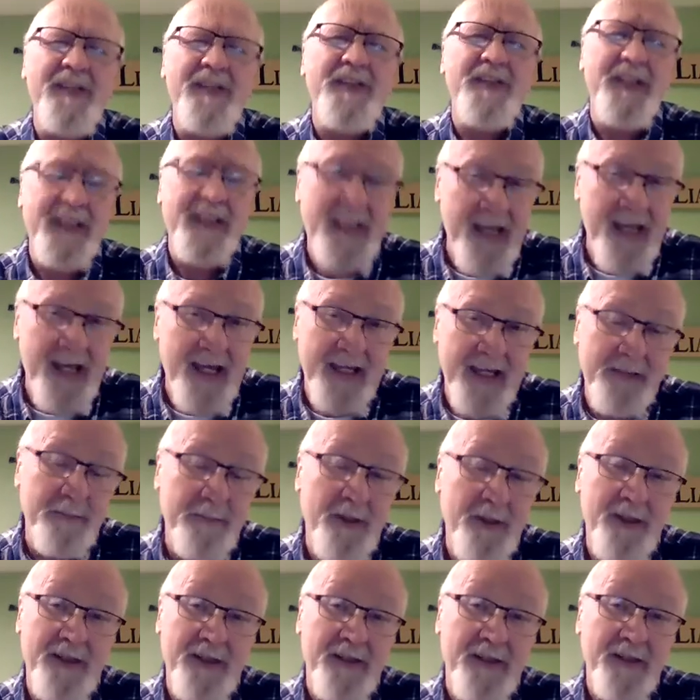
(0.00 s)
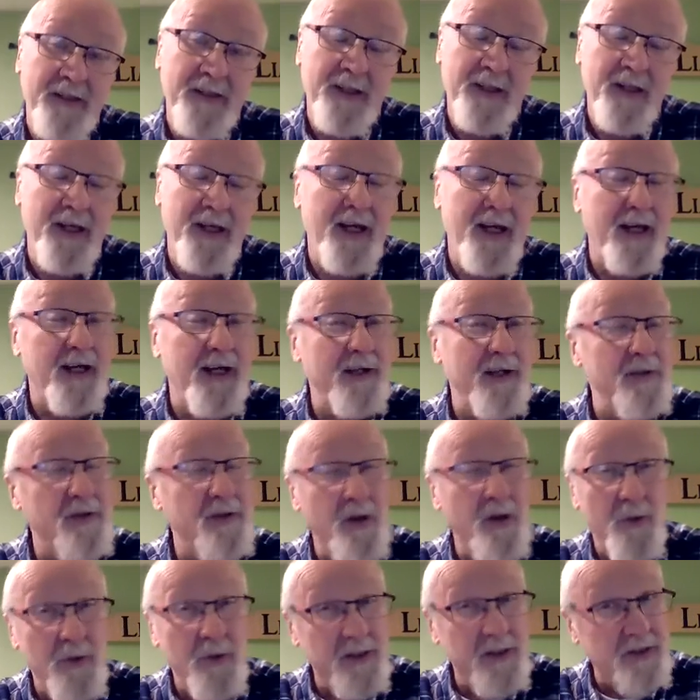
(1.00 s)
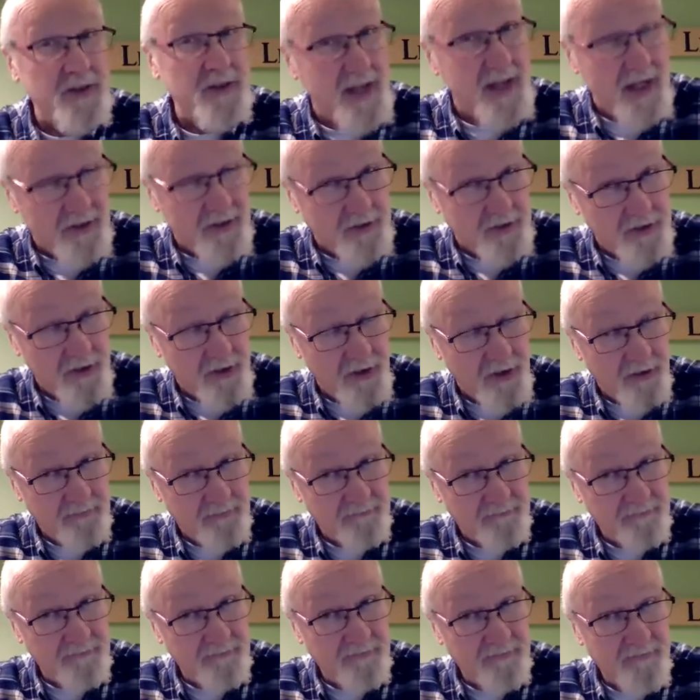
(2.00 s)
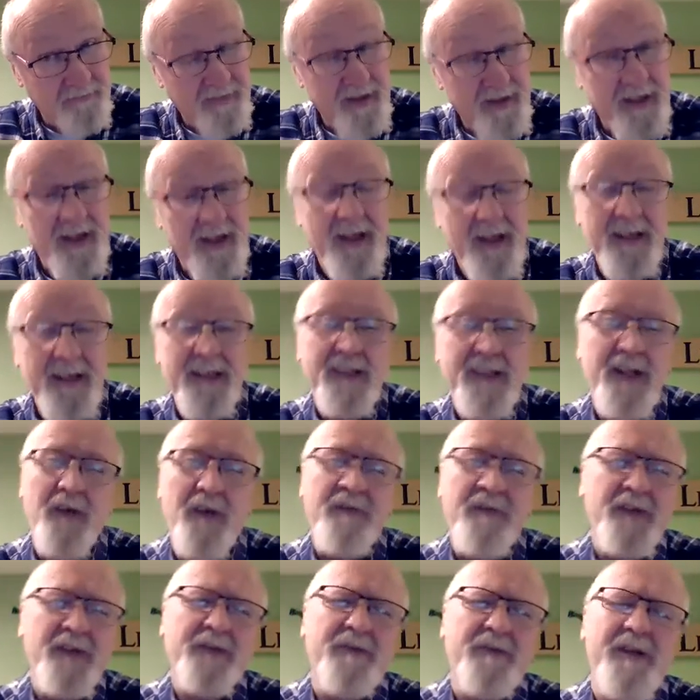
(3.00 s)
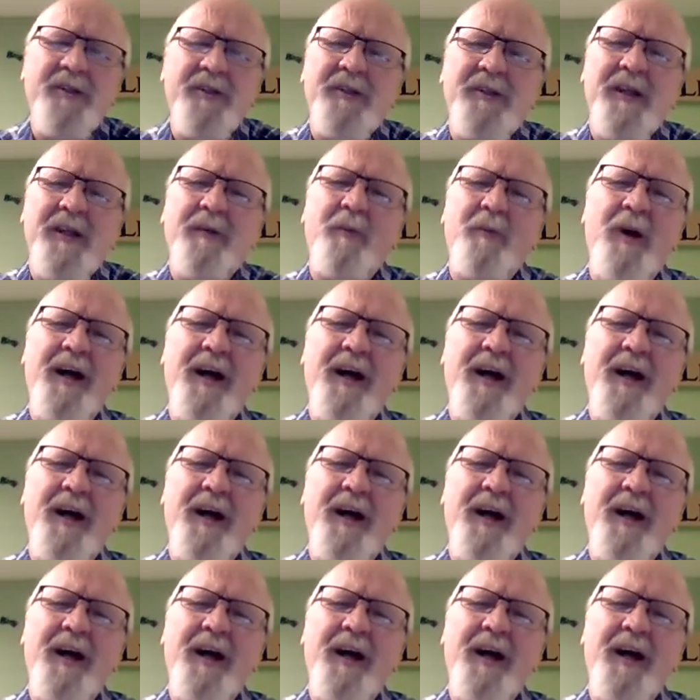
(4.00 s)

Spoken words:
king, but no, he's not, sir. The toughest creature that walks